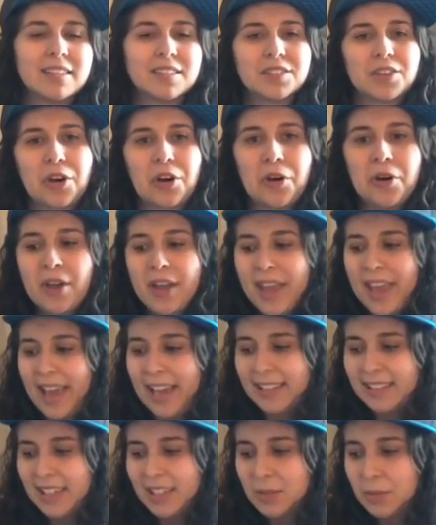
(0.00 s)
So
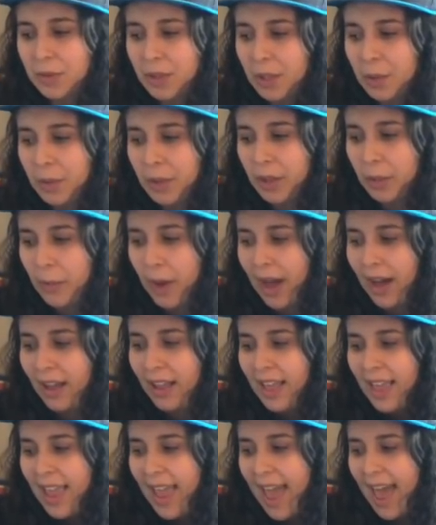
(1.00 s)
it does really, really well.
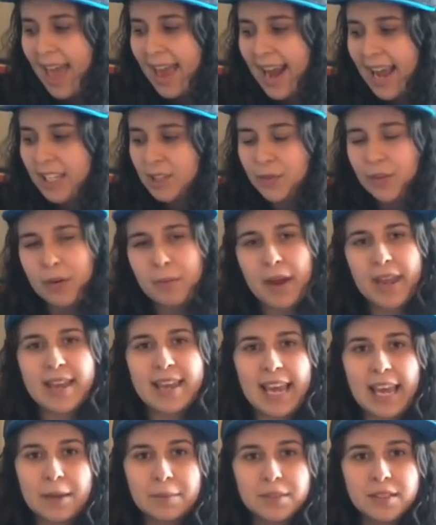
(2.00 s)
And as for my
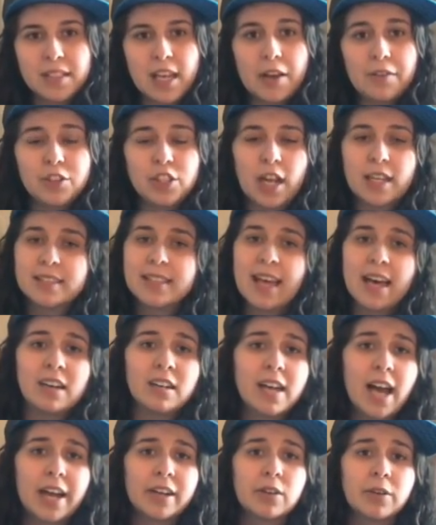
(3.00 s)
game stuff, shout out to
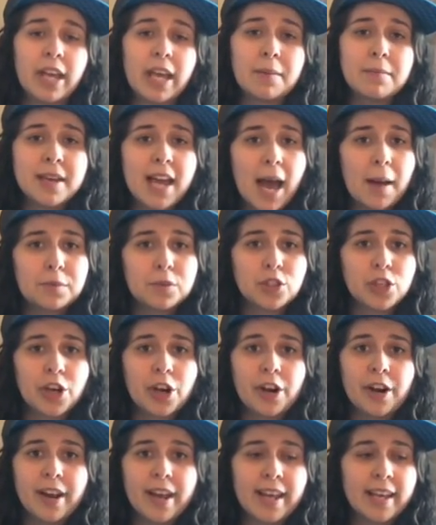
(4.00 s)
Elgato Game
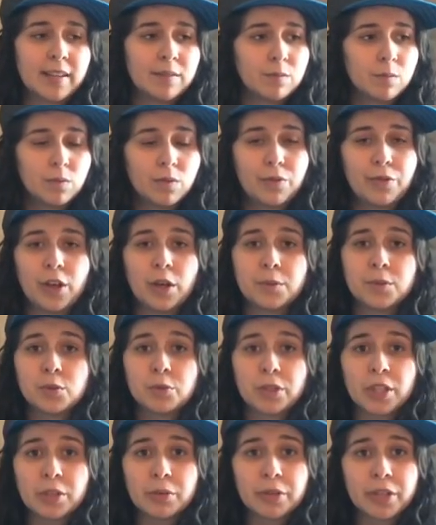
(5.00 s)
Capture. It films
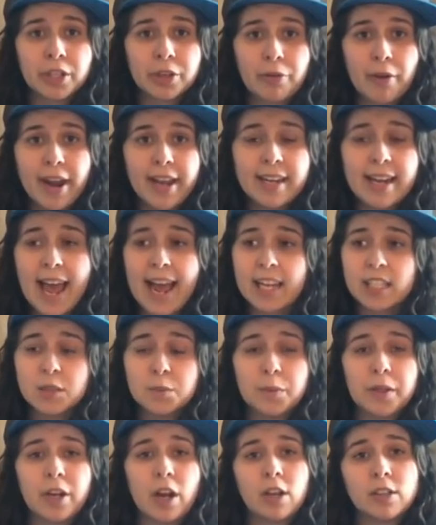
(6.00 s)
really, really great.
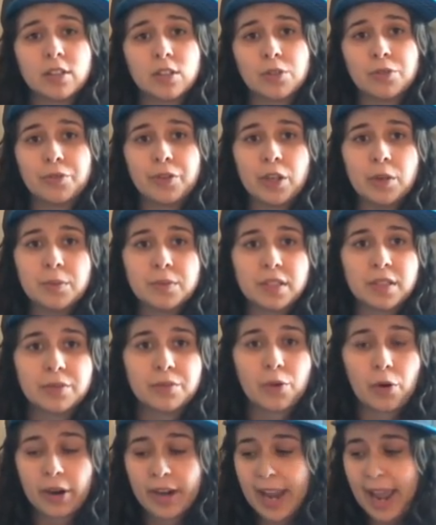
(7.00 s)
XSplit also films in
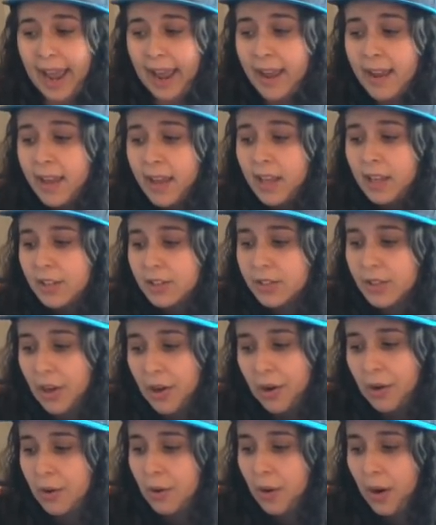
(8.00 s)
4K.
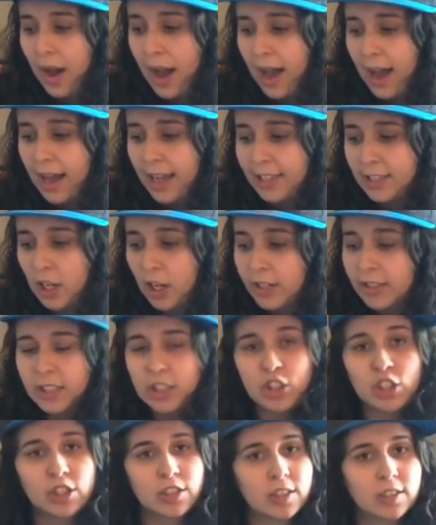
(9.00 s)
So uh, it's honestly
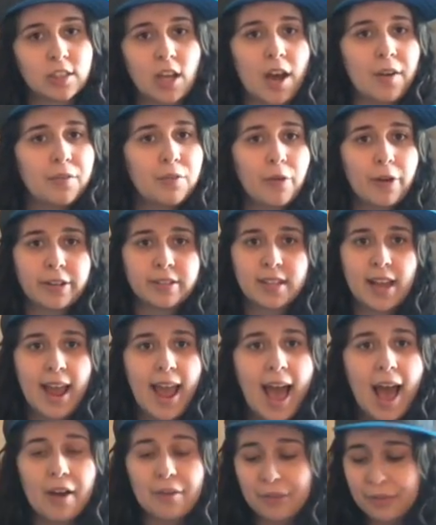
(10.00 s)
just the softwares I
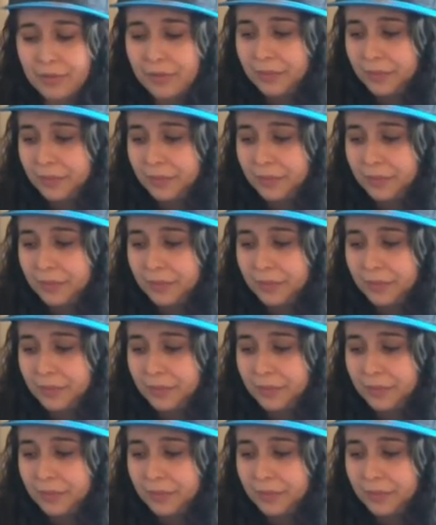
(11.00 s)
have.